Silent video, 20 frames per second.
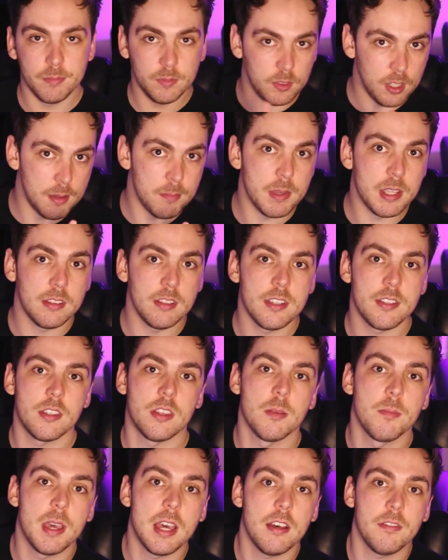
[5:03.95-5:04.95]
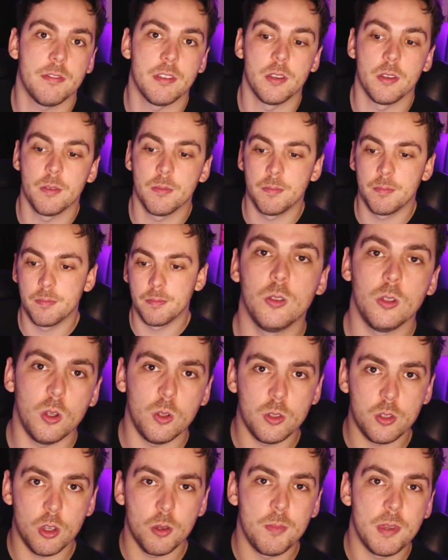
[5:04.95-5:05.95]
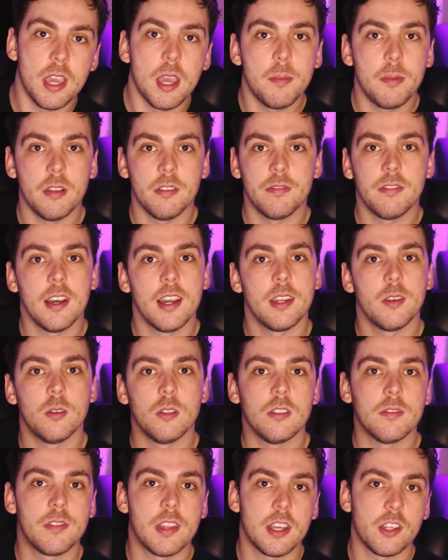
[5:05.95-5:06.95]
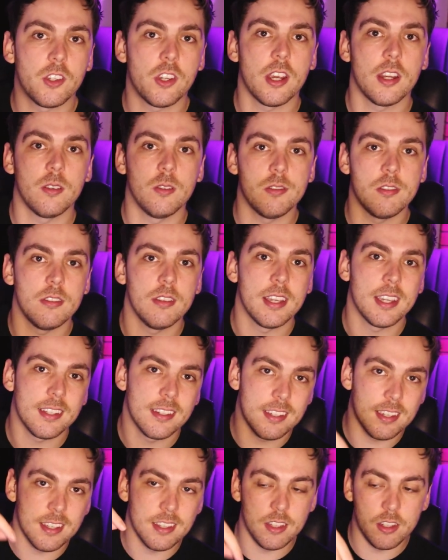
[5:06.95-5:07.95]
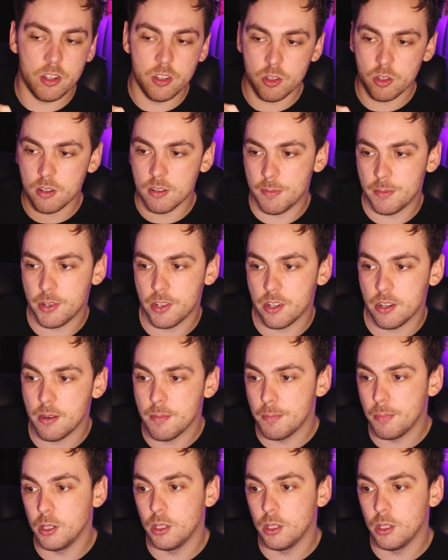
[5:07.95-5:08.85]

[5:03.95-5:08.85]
Let me list them out for you. You'll also be able to find all of their channels linked in the description